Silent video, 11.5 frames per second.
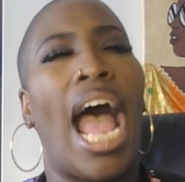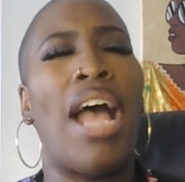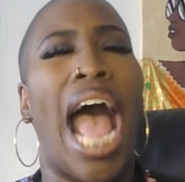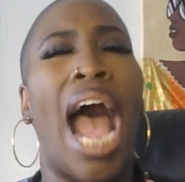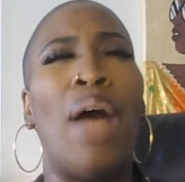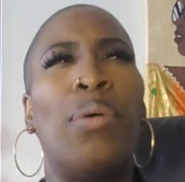
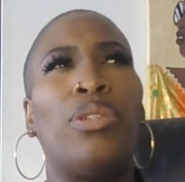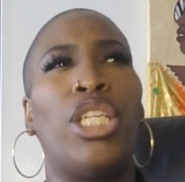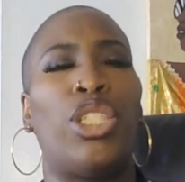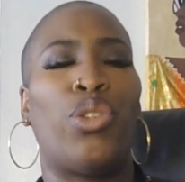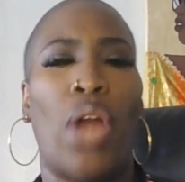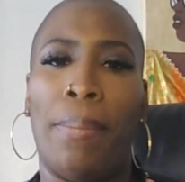I would
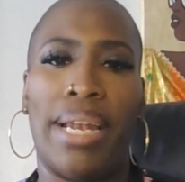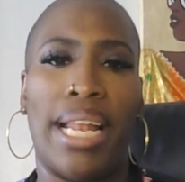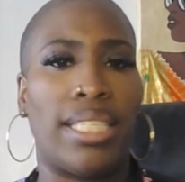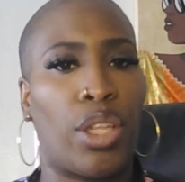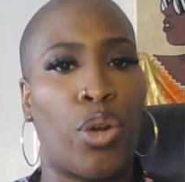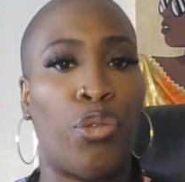describe it
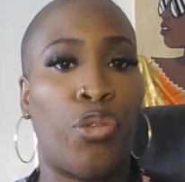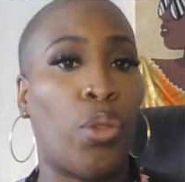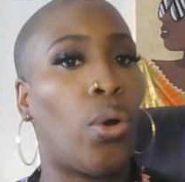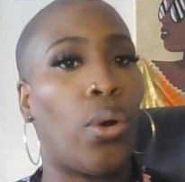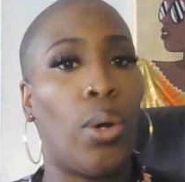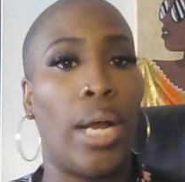as a little
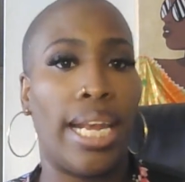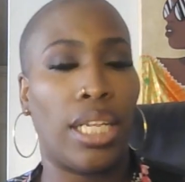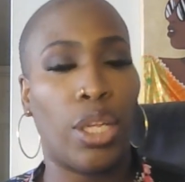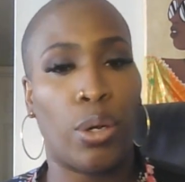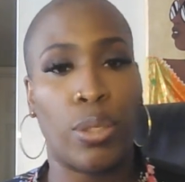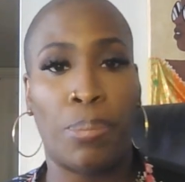floral and a
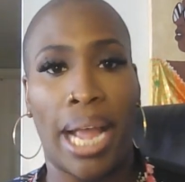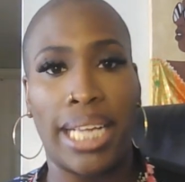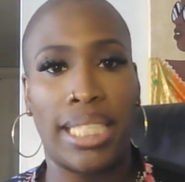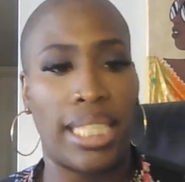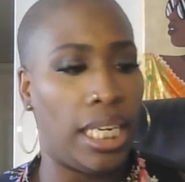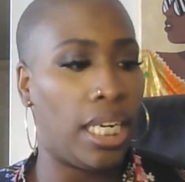little
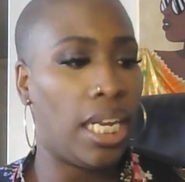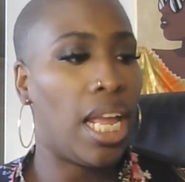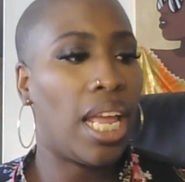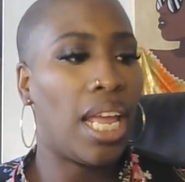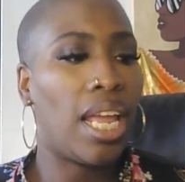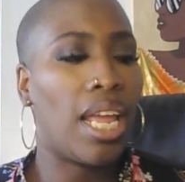spicy.
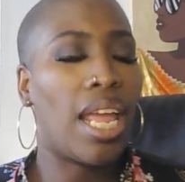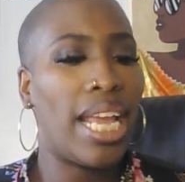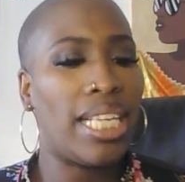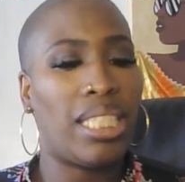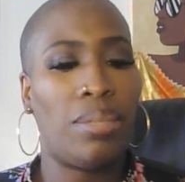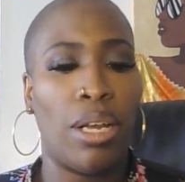
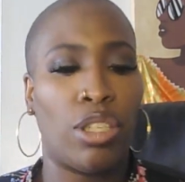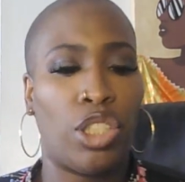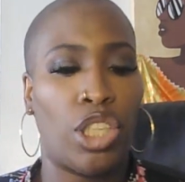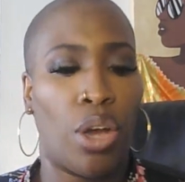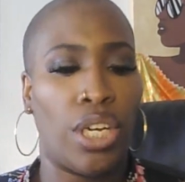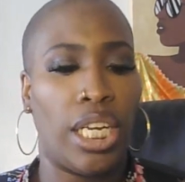It smells
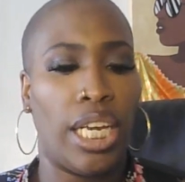so